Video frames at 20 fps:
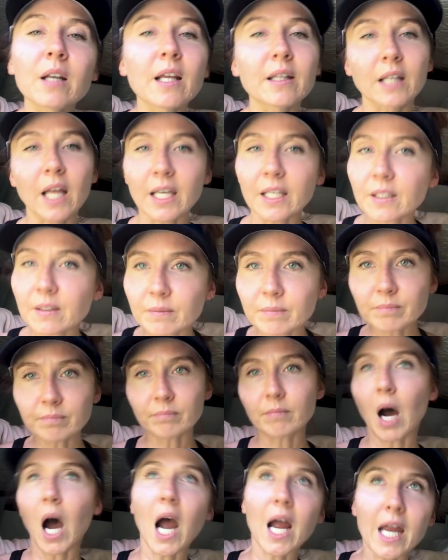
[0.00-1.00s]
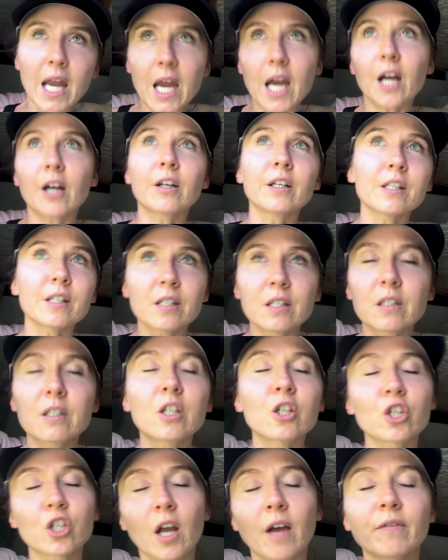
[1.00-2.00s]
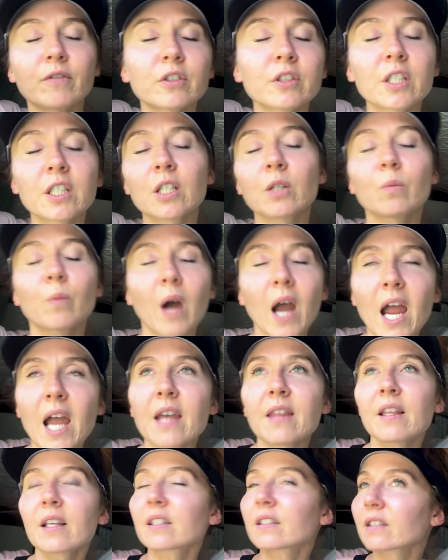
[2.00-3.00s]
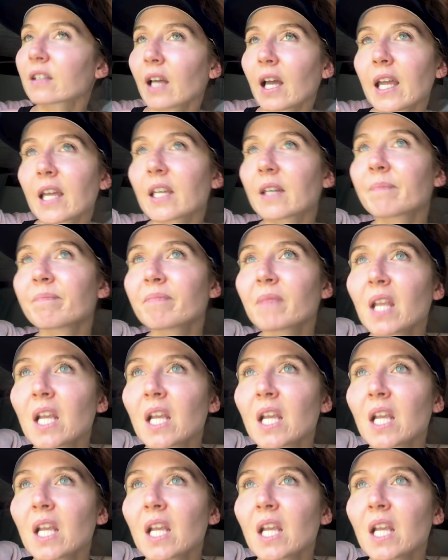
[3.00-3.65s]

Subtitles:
and like my hair is disheveled in a way that's like